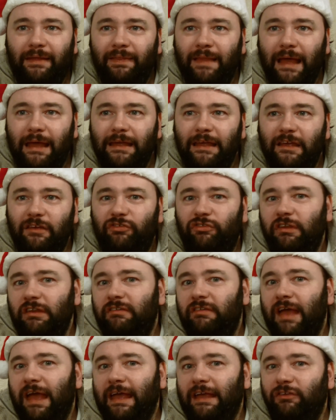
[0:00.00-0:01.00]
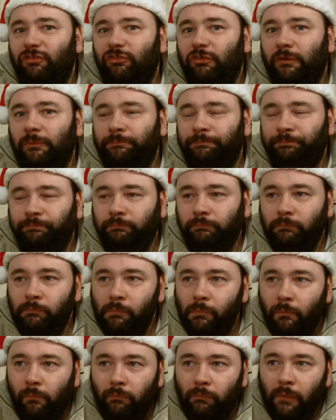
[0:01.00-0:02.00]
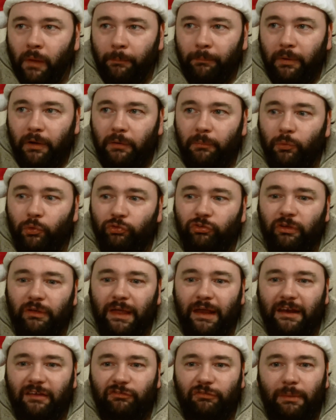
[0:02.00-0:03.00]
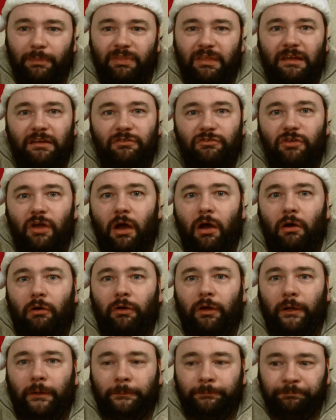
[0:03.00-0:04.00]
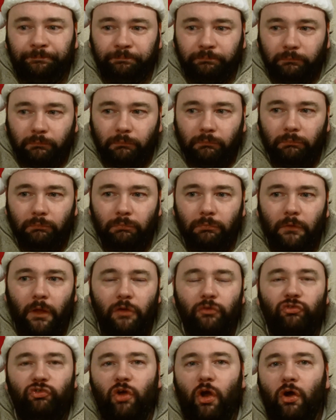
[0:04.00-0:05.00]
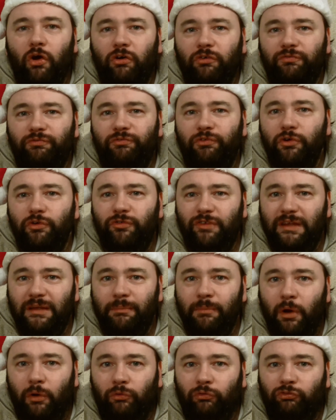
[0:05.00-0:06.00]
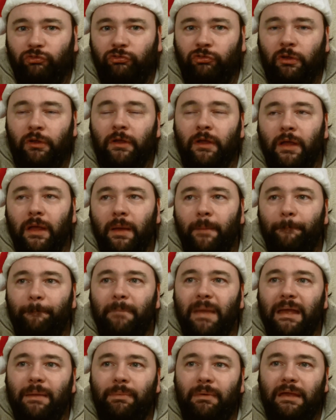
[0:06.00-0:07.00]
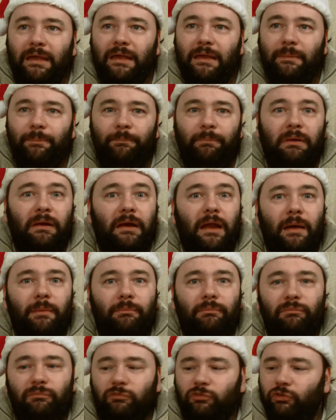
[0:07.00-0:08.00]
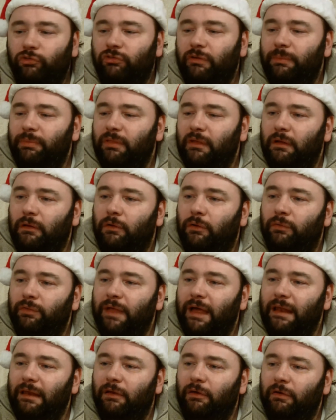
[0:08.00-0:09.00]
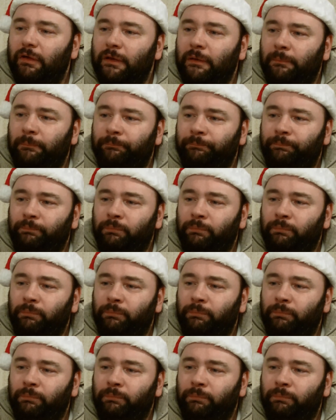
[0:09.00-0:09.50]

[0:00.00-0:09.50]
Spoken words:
that yeasty taste, but I'm also getting something darker. Dark fruity malts. Maybe plums or something along that line.